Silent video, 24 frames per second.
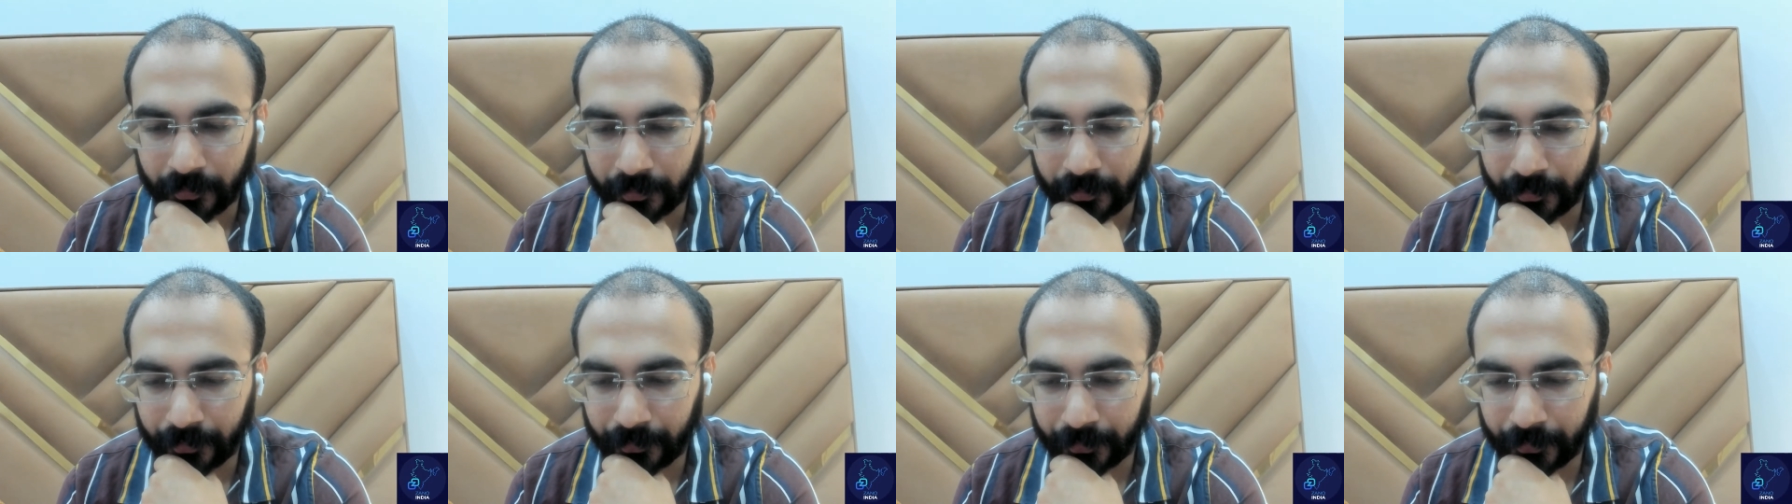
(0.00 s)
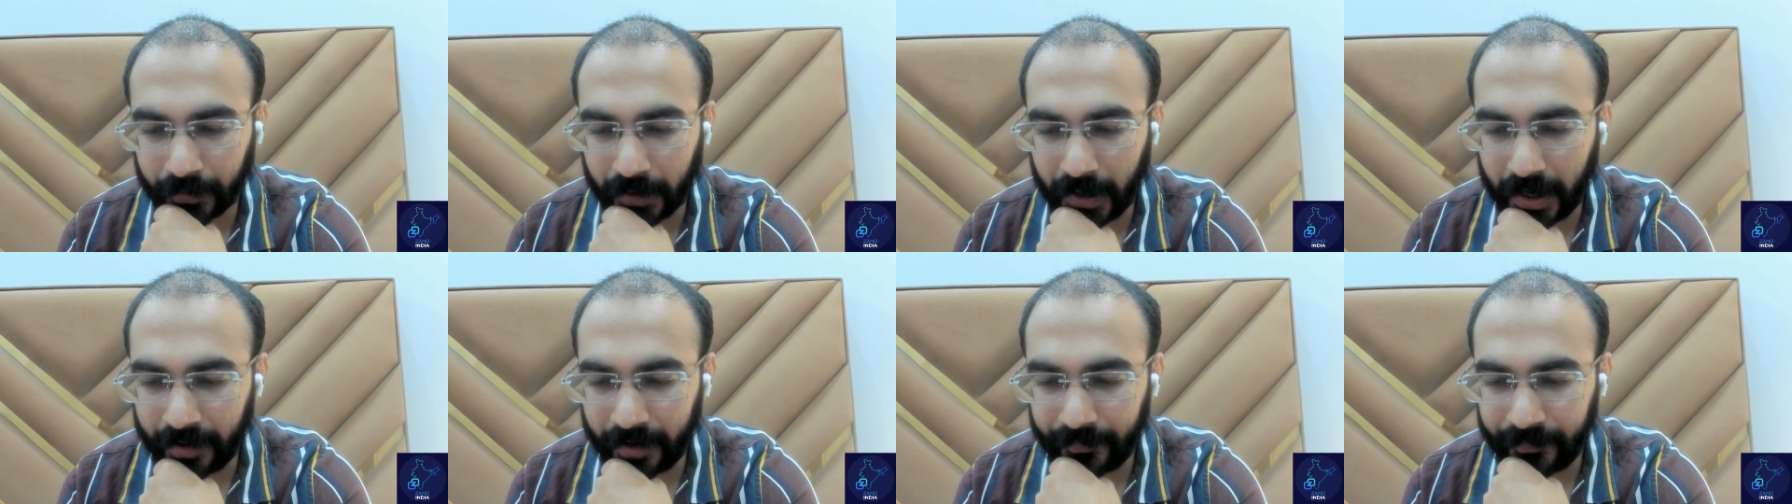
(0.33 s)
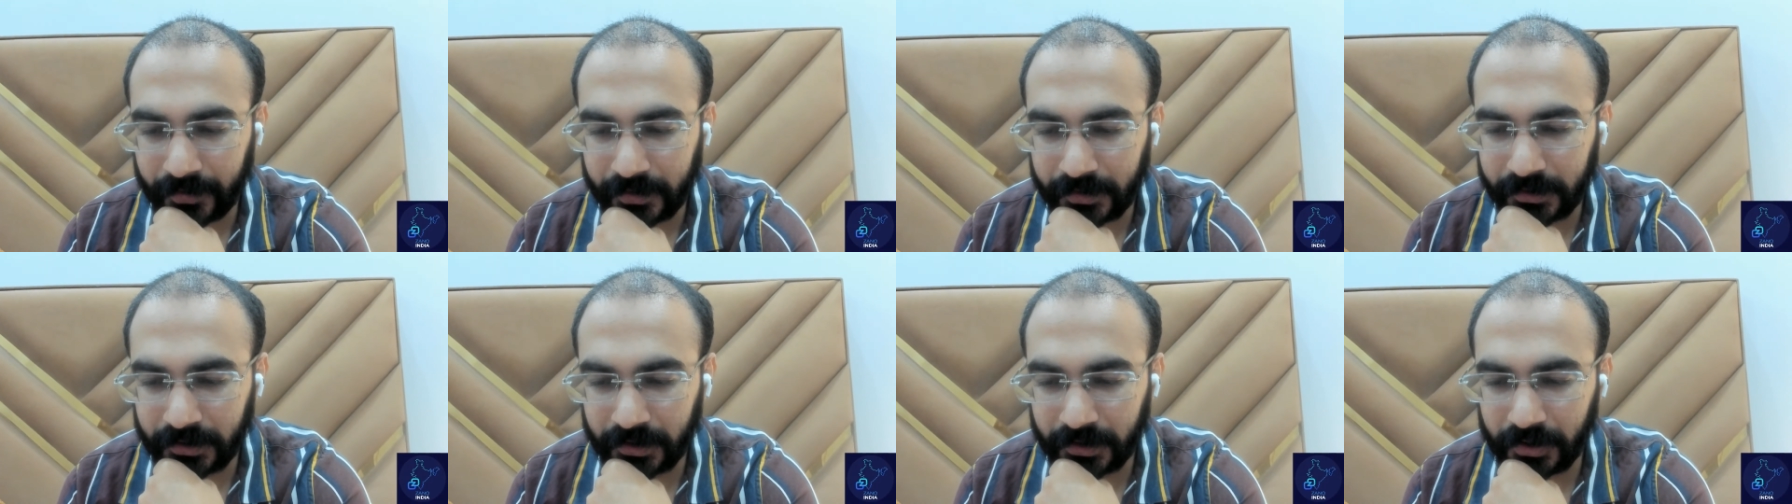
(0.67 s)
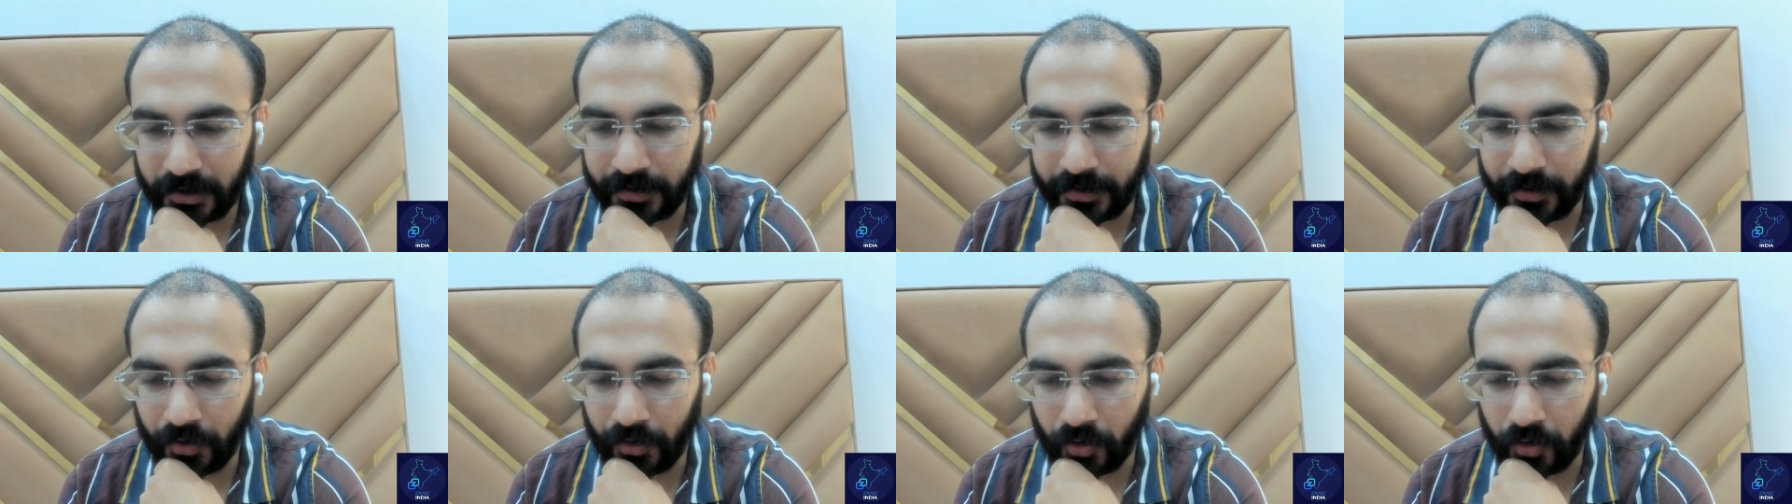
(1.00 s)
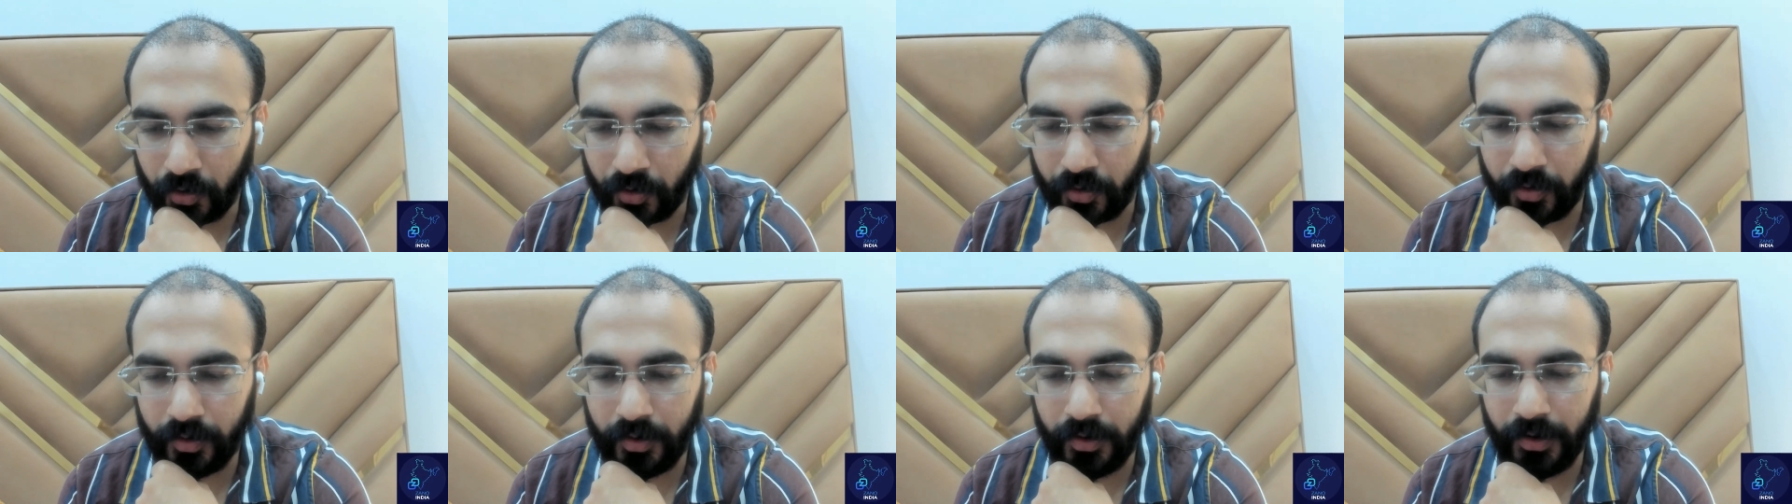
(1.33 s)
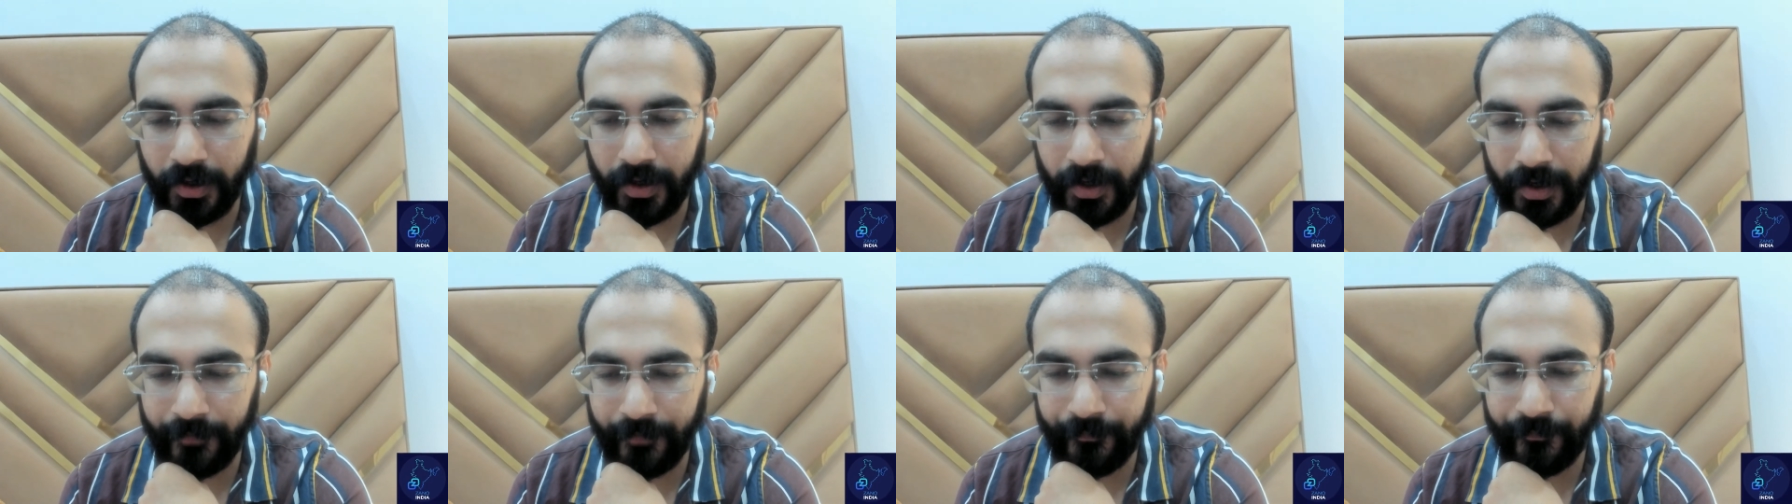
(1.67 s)
Privacy on
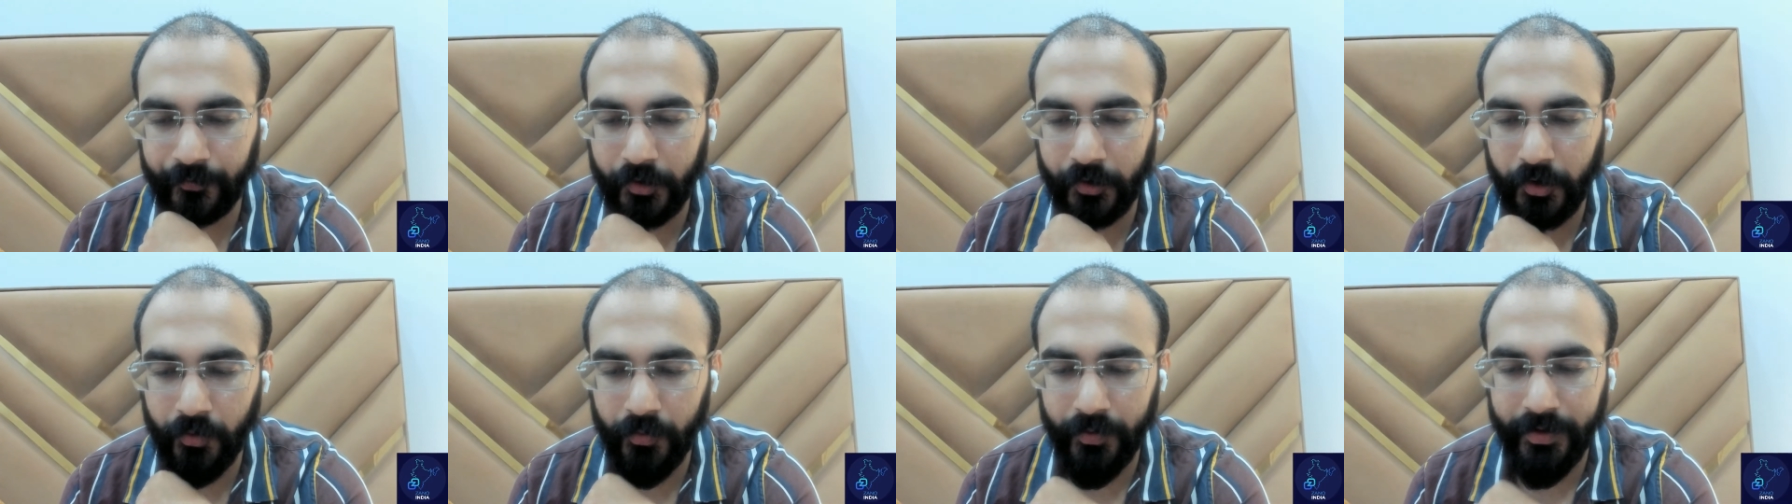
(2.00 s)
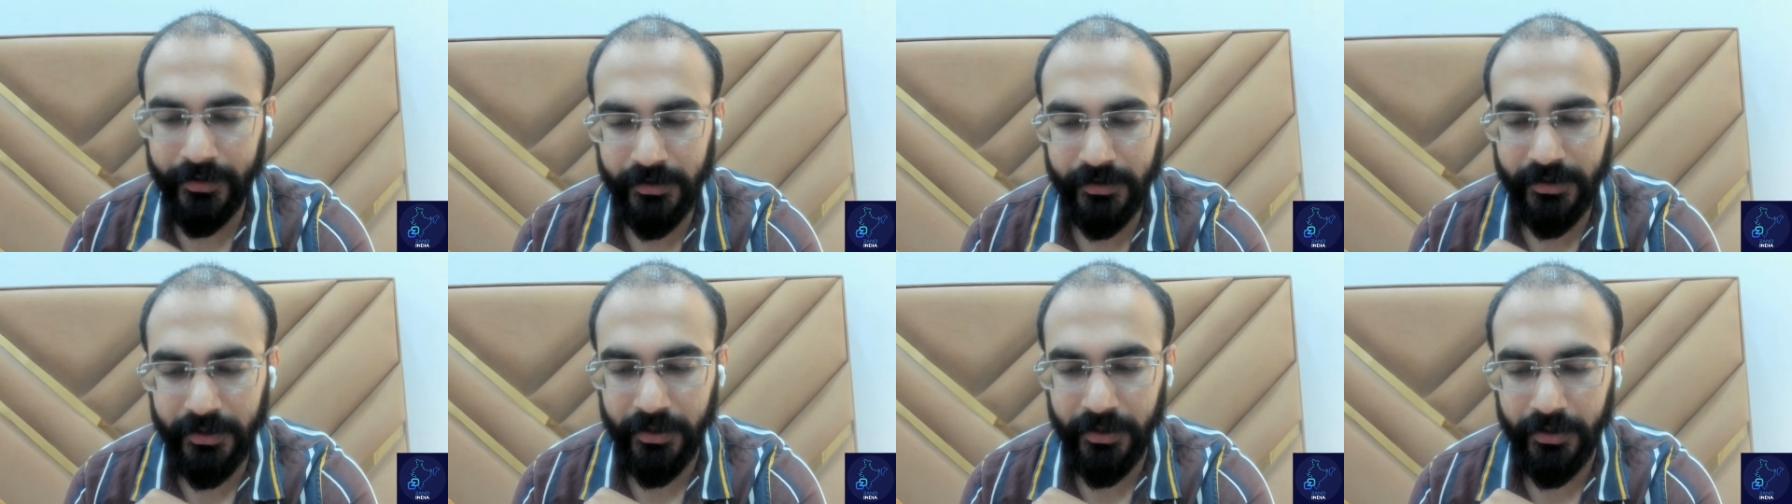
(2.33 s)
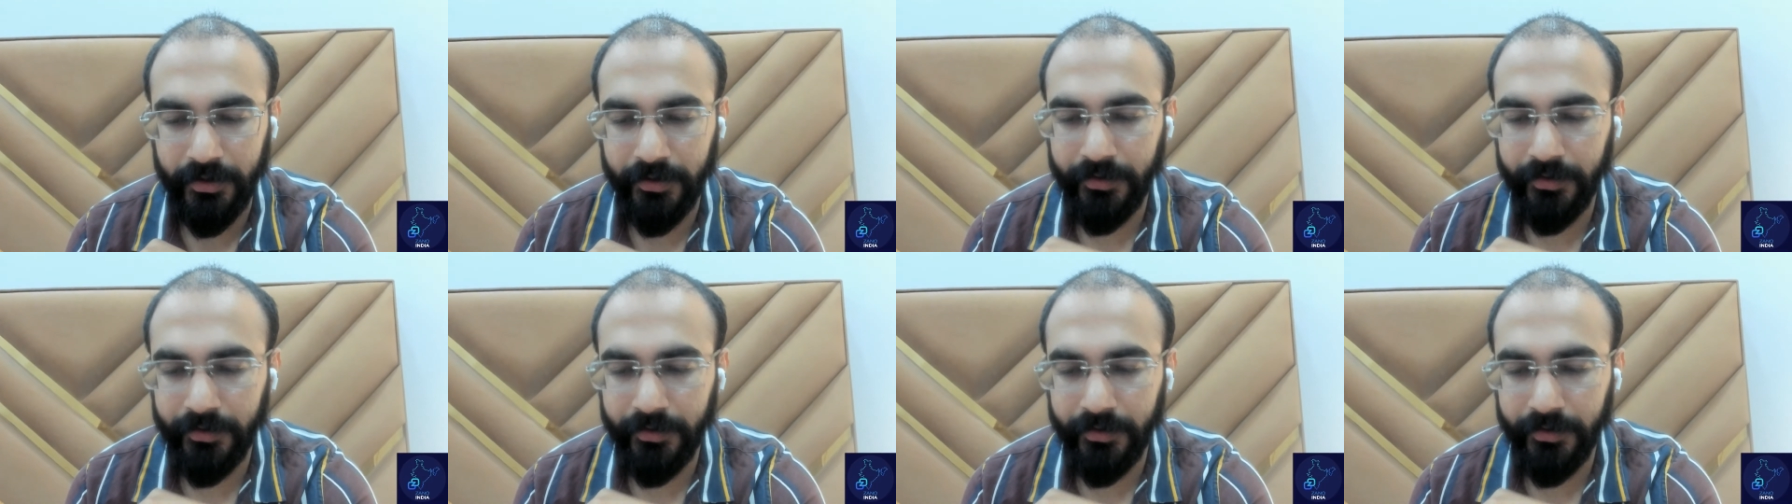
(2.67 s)
FUSD,